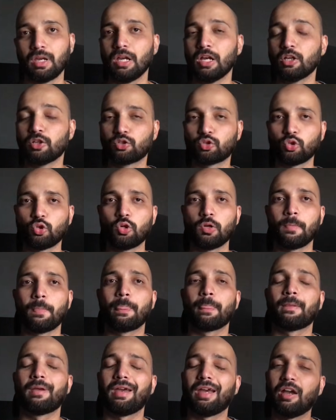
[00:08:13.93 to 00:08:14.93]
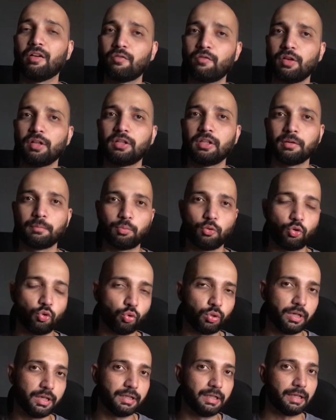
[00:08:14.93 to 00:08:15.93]
So everything put
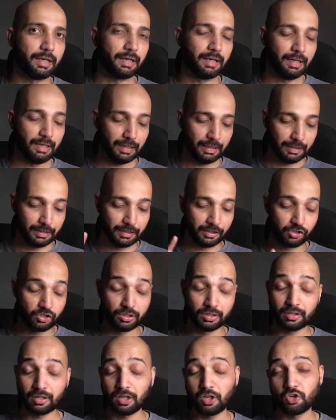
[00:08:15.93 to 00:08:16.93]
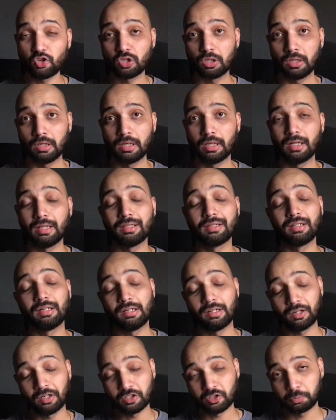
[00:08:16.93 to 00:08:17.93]
together, the generation, the
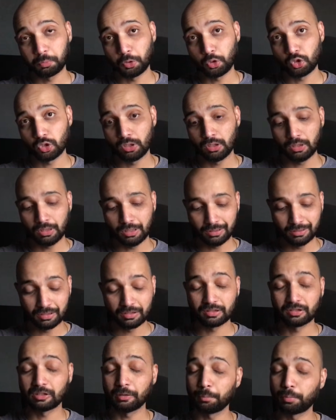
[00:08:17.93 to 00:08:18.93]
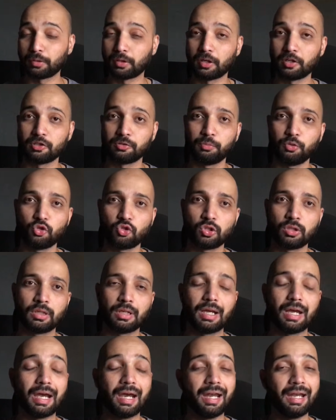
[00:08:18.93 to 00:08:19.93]
transmission, the sub-transmission,
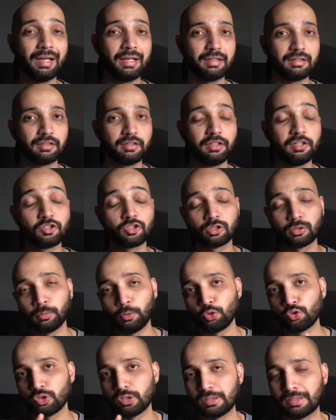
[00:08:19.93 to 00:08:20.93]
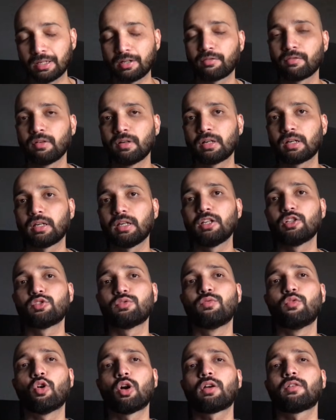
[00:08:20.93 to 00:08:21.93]
and the distribution network is
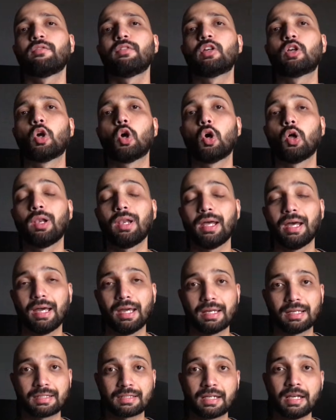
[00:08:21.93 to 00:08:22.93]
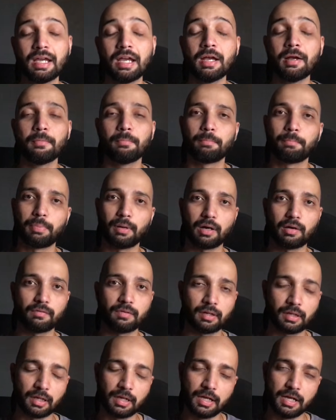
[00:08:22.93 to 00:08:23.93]
what we call as power
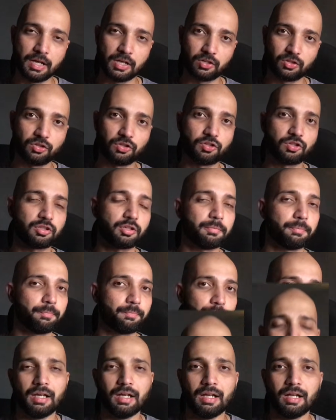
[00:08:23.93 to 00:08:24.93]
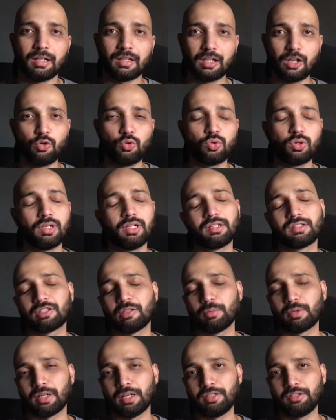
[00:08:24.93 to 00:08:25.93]
system. Now let's
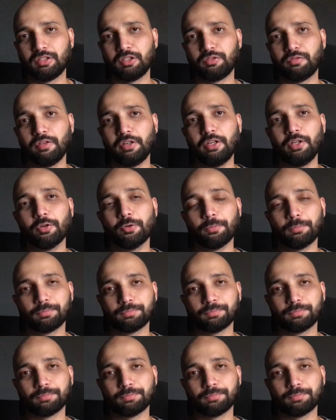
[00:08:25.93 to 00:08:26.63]
summarize this video.